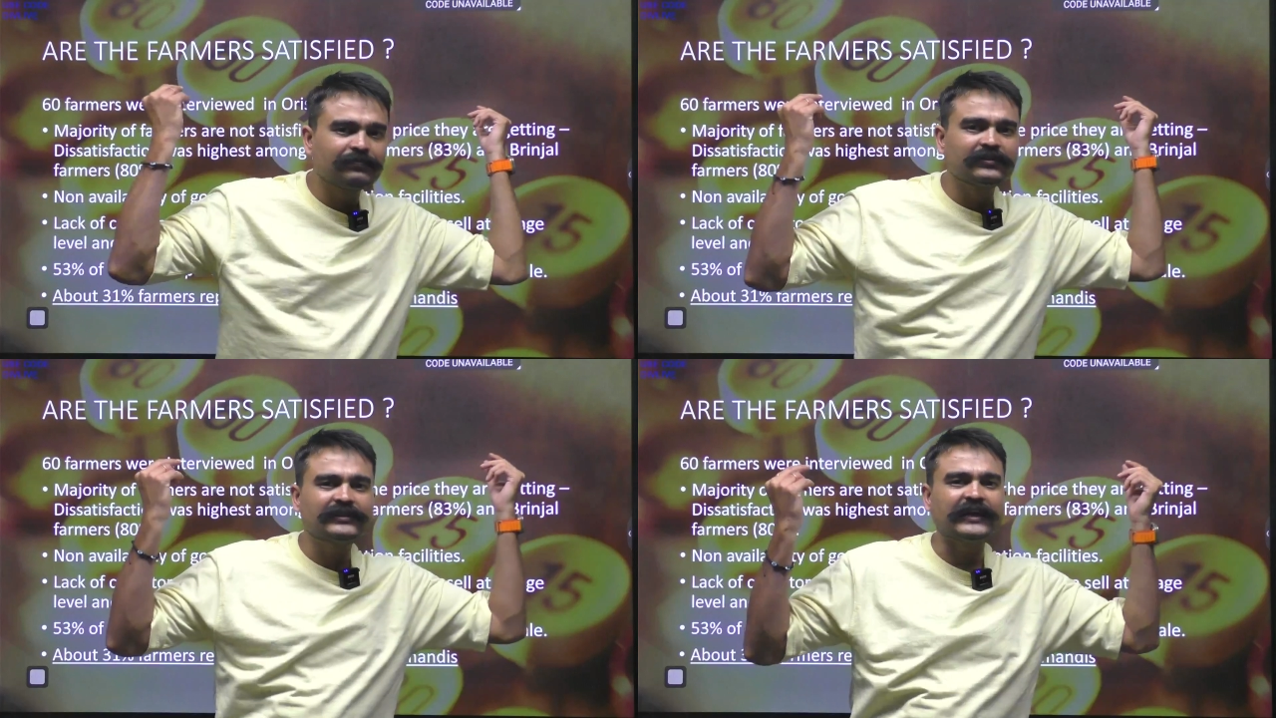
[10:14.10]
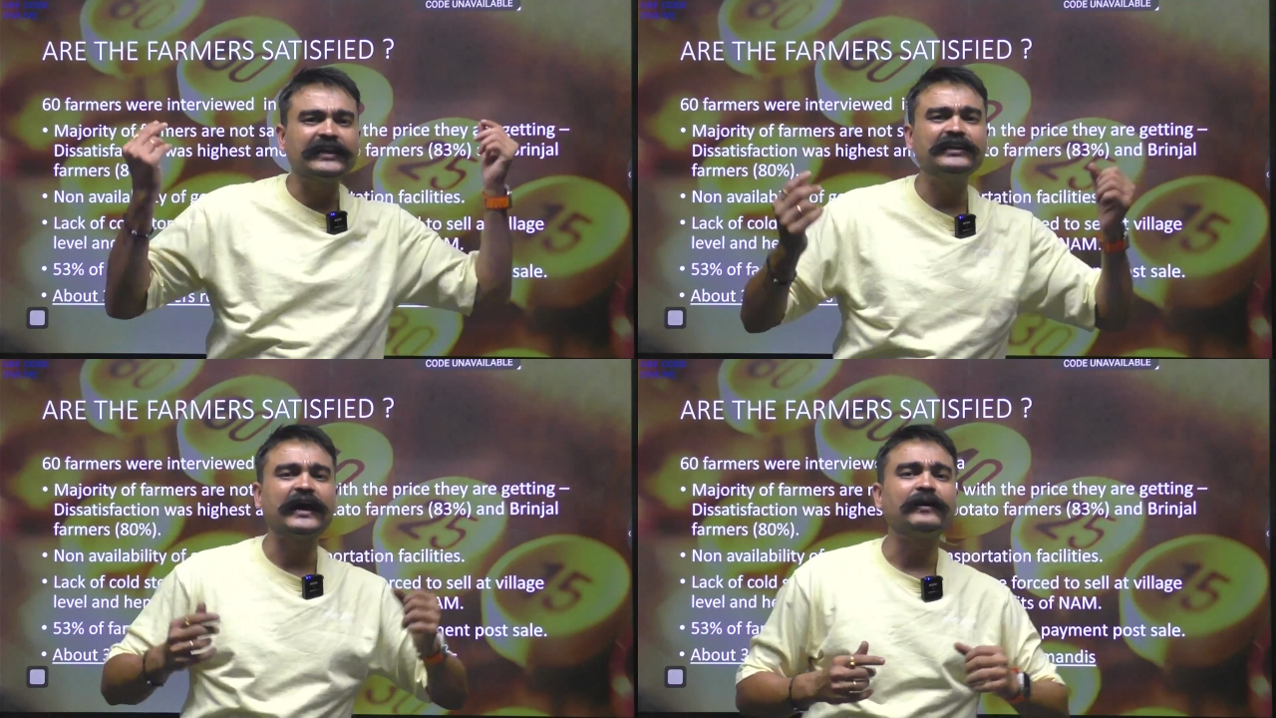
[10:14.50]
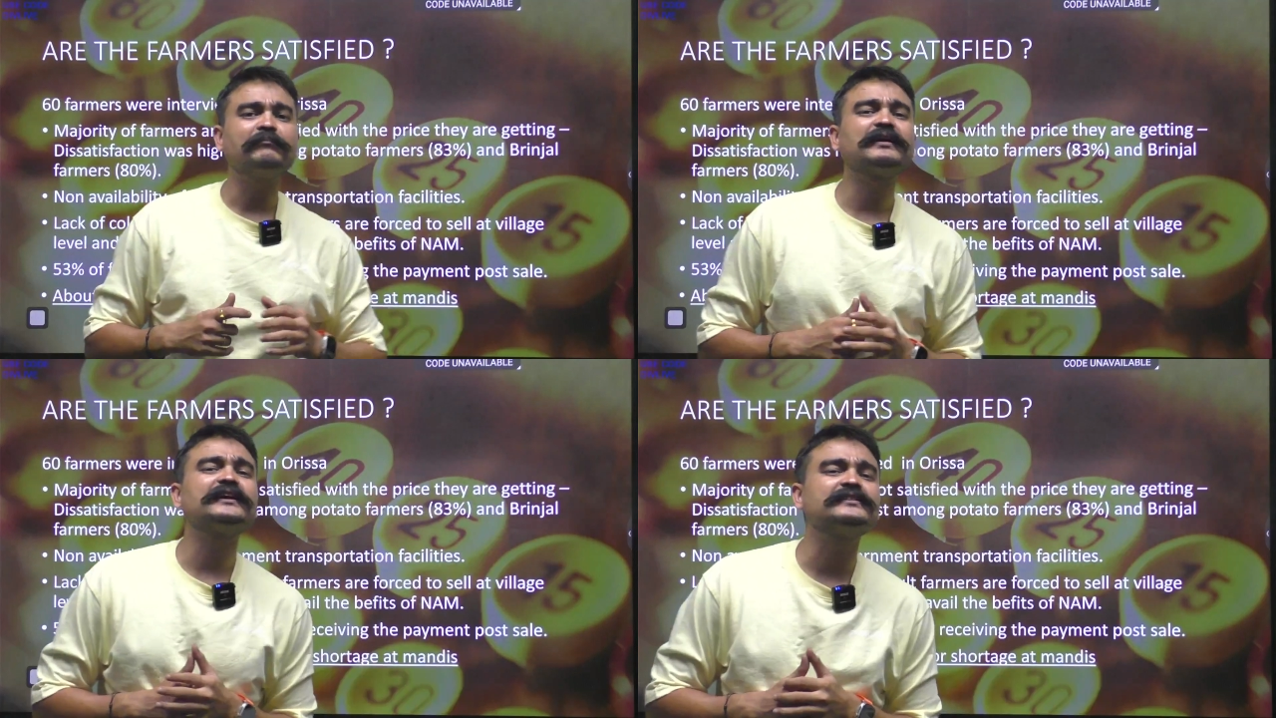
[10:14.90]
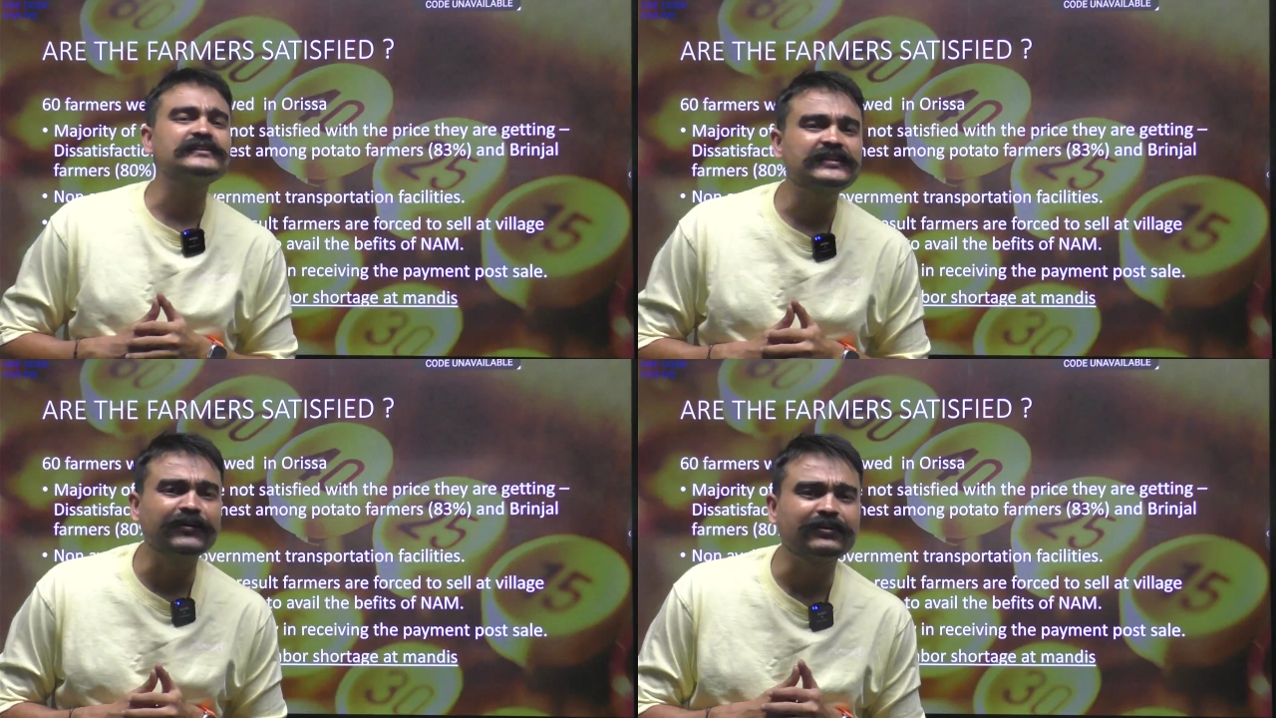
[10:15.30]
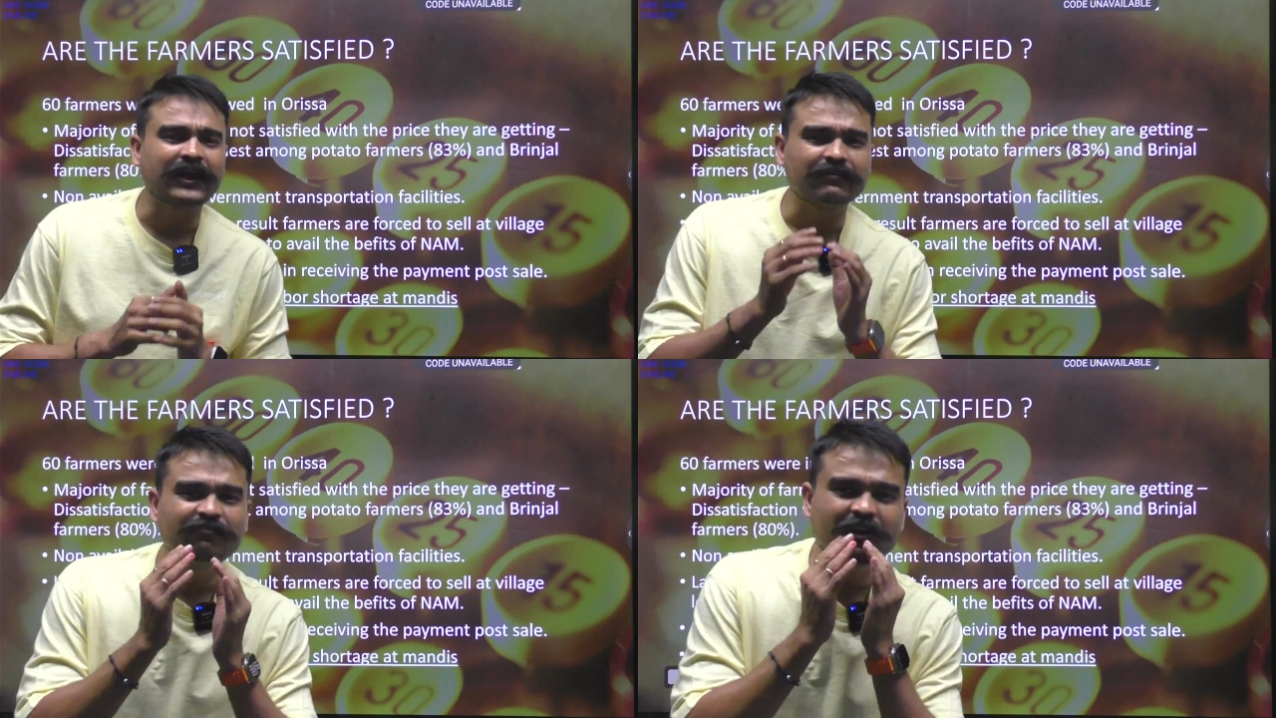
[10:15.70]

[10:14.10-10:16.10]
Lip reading: the eNAM, but at the same time we